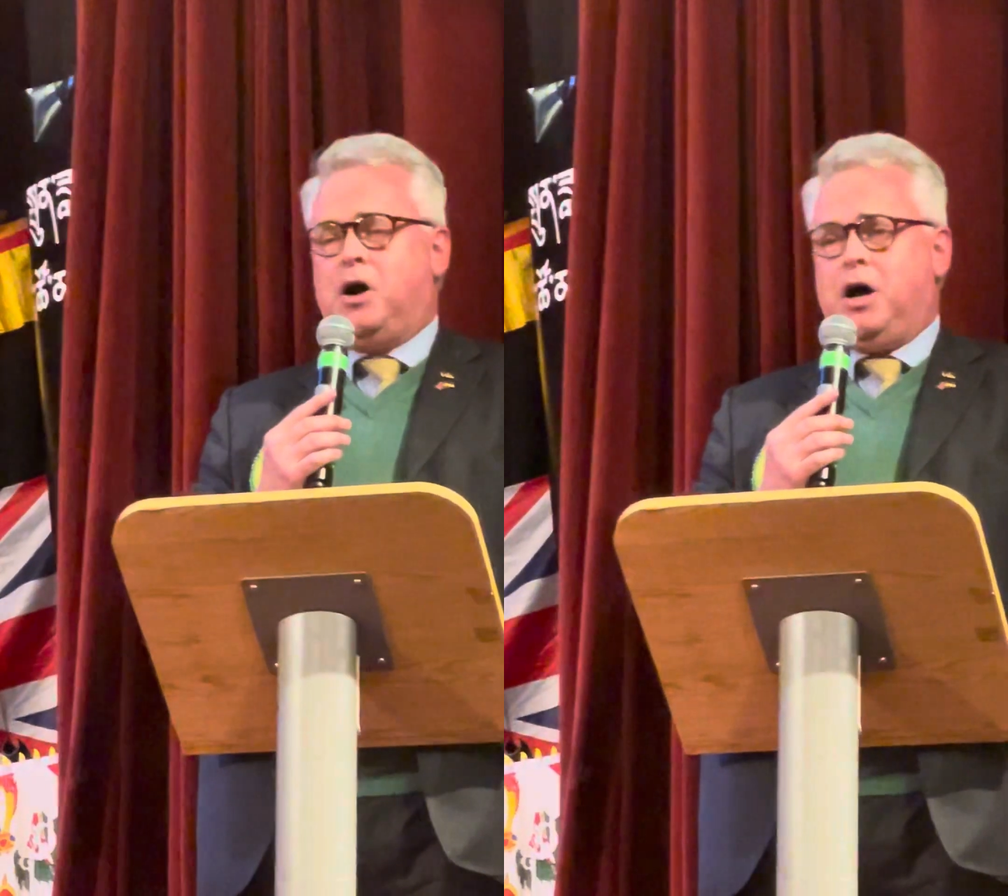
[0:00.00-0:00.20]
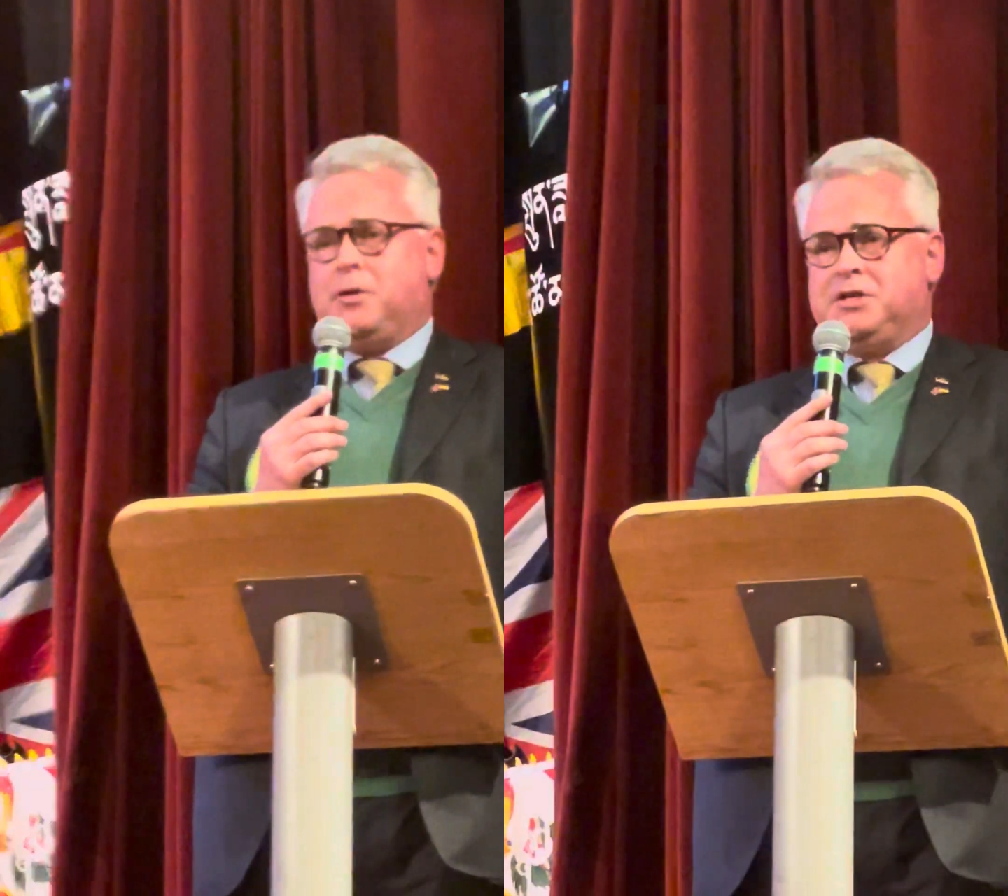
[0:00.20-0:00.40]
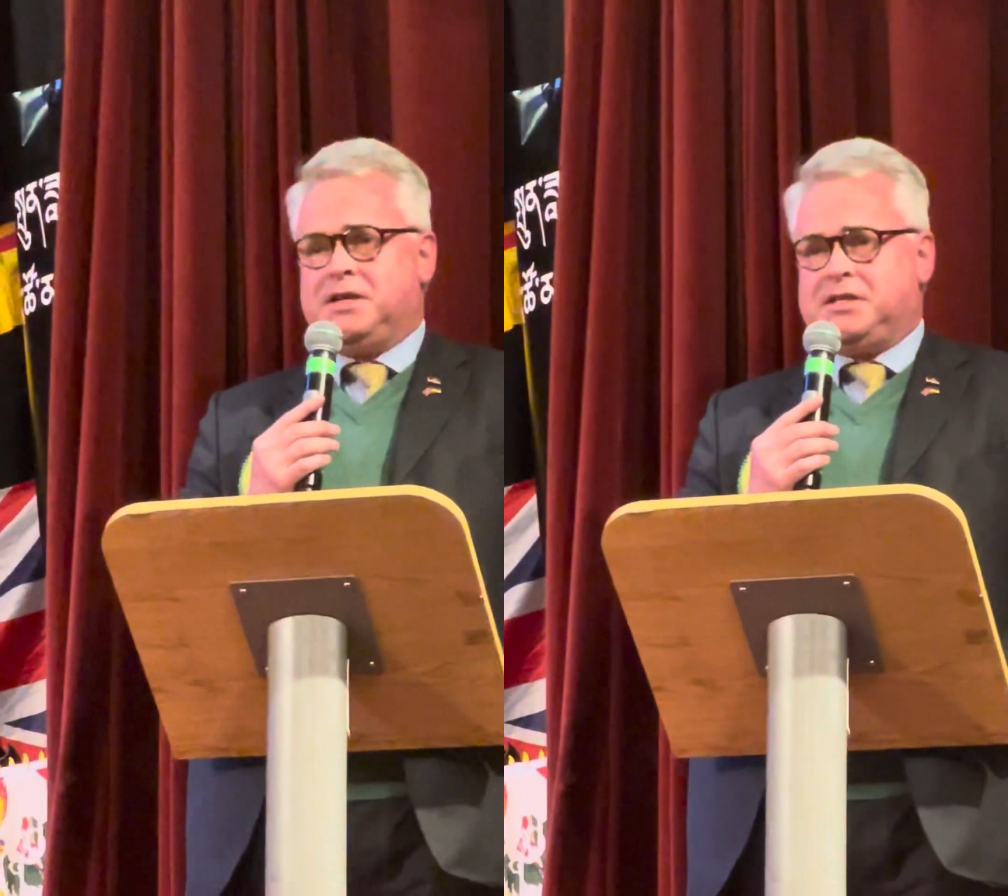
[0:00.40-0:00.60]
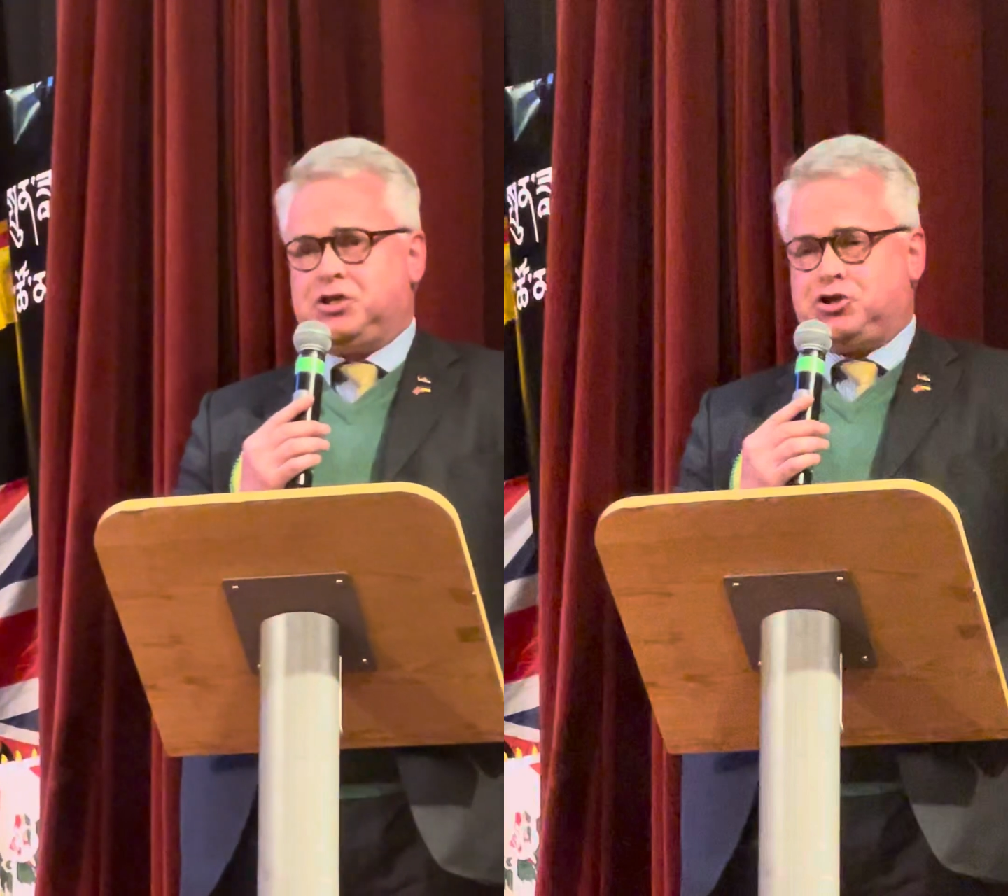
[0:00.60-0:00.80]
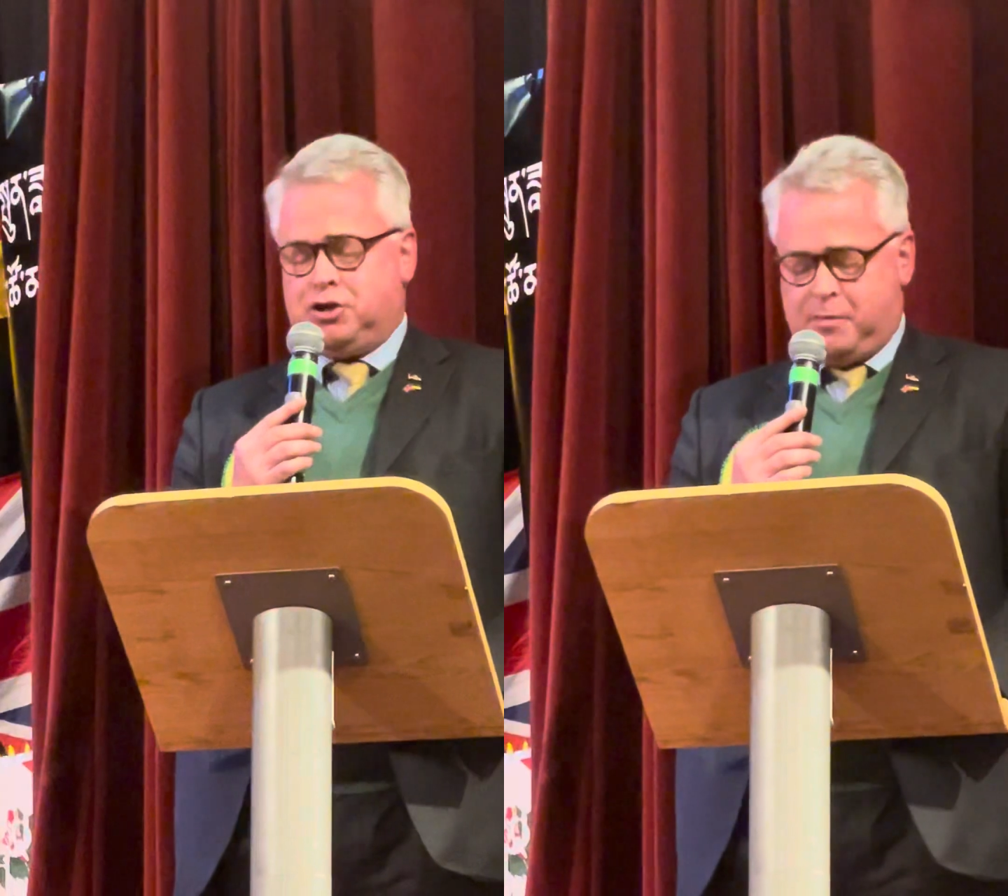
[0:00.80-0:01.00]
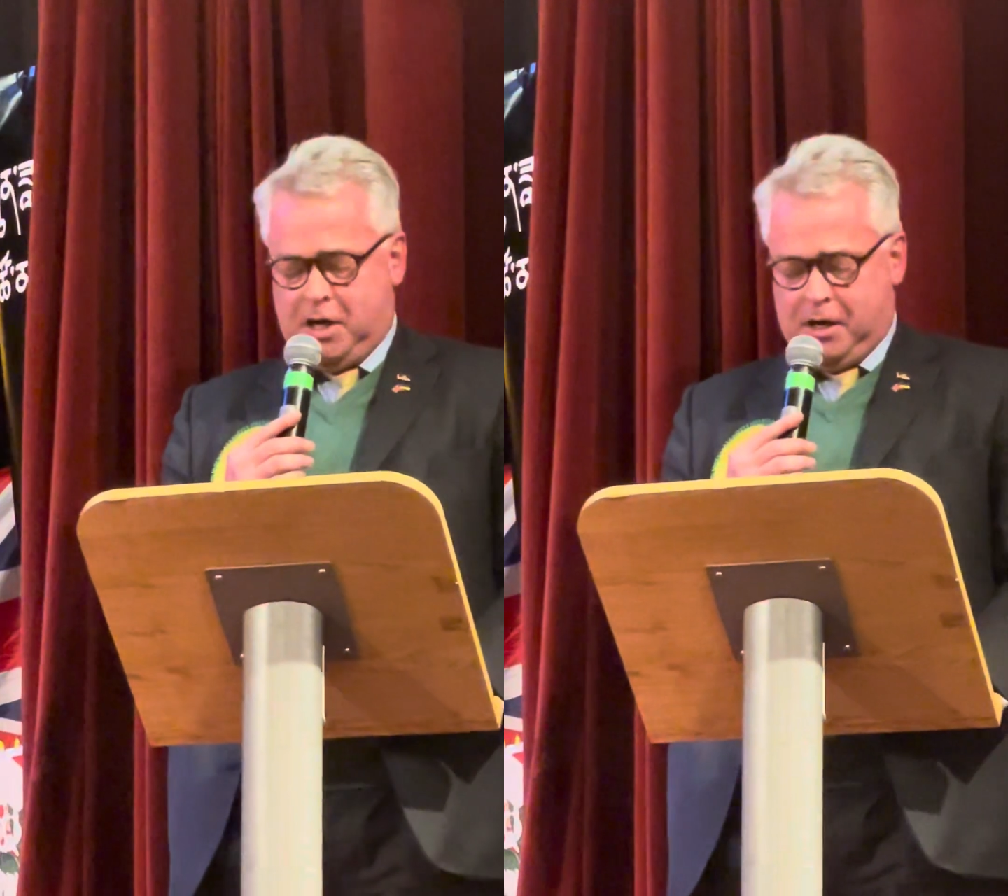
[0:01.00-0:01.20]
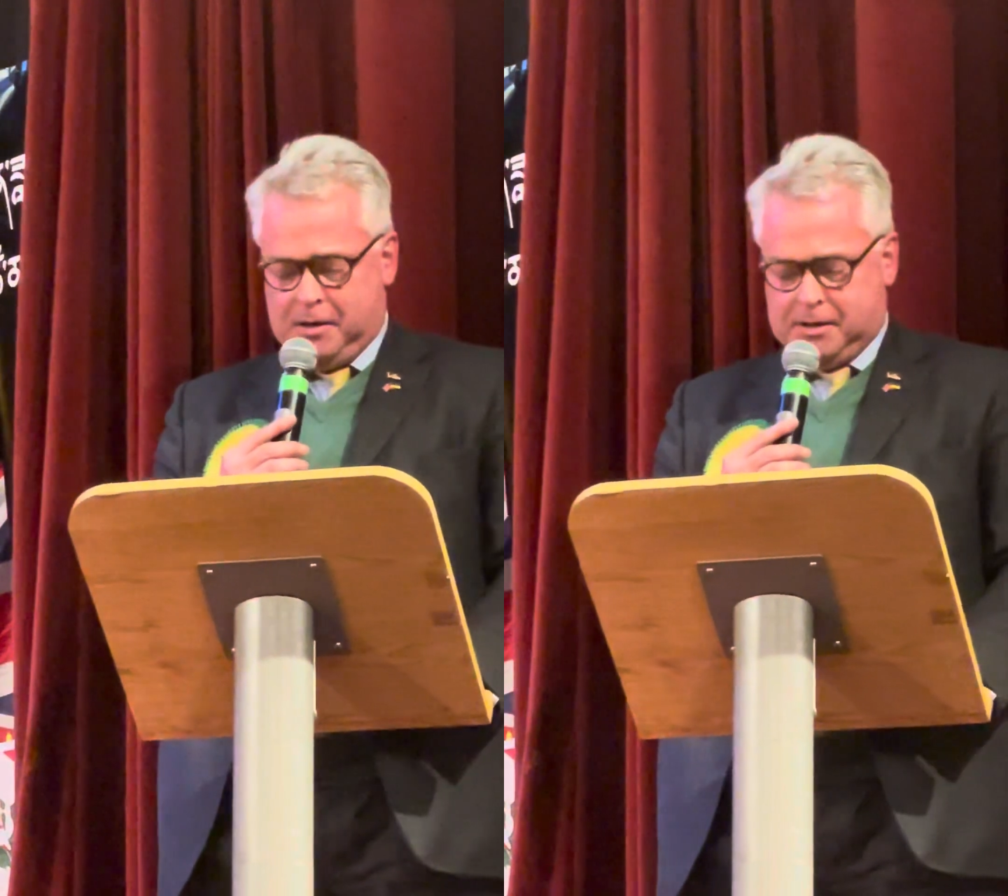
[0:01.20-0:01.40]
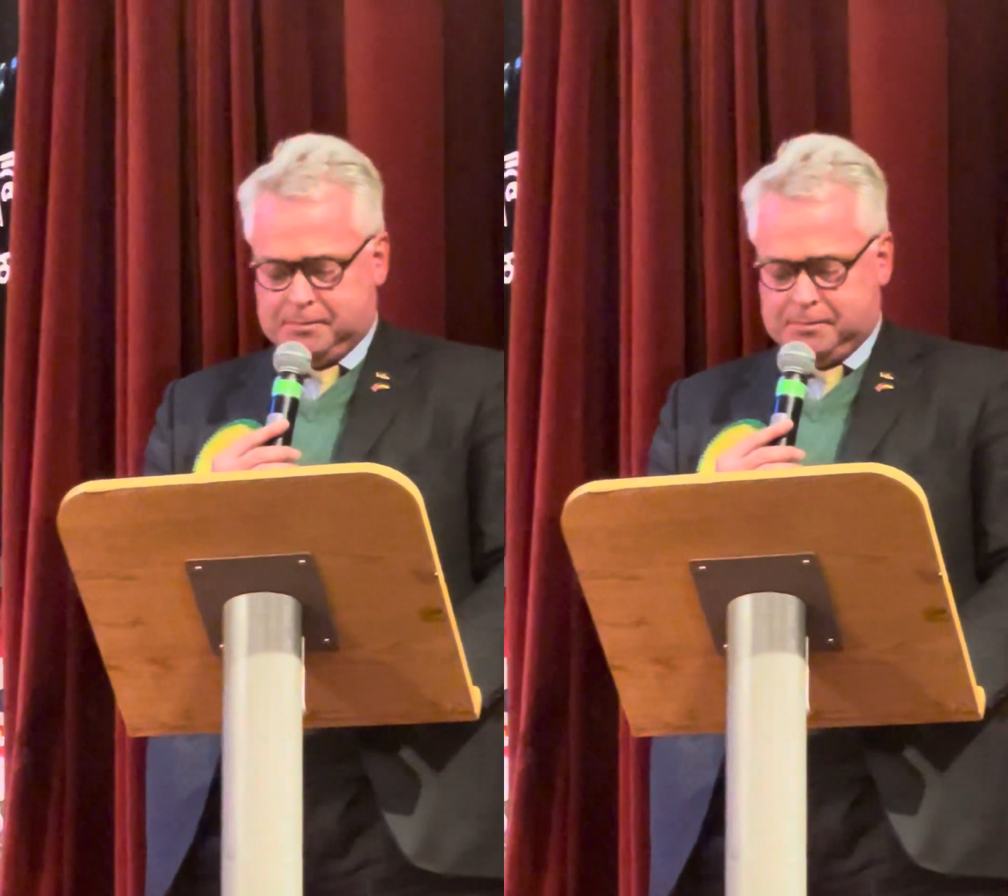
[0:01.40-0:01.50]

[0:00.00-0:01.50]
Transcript: Parliament, as it should be.